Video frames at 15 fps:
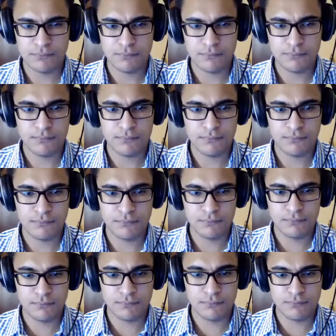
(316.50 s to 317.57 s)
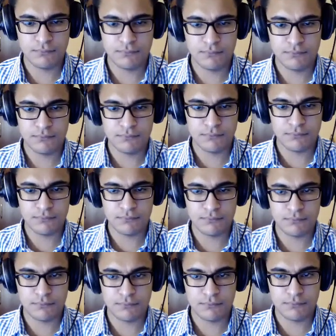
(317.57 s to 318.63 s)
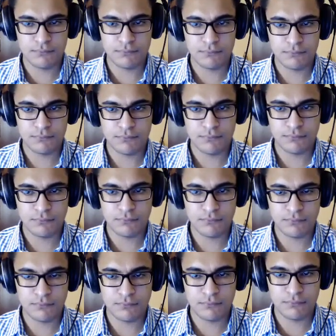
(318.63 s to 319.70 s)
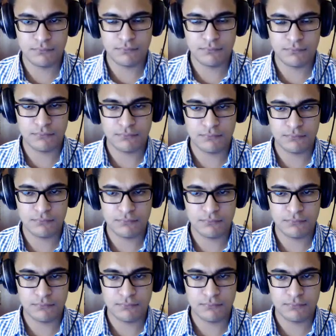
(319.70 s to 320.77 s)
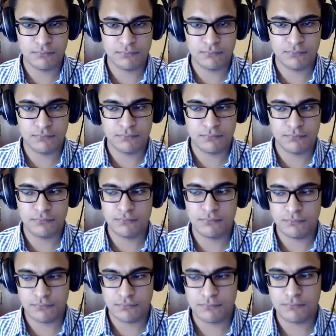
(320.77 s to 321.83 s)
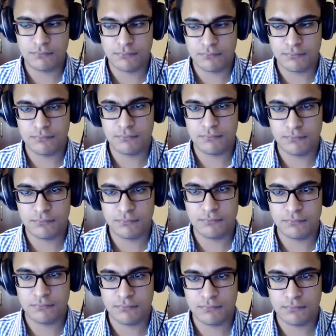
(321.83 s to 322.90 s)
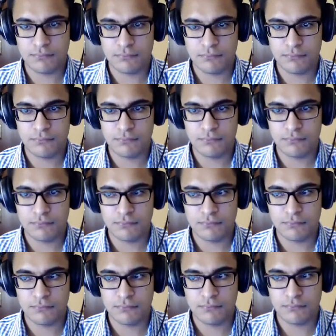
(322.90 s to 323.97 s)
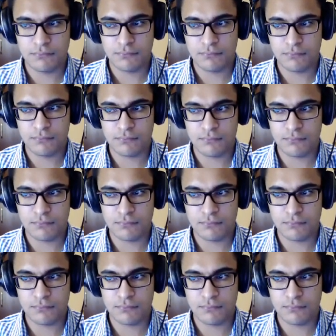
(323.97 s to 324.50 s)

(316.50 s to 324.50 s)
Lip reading: No words are spoken by the person on screen.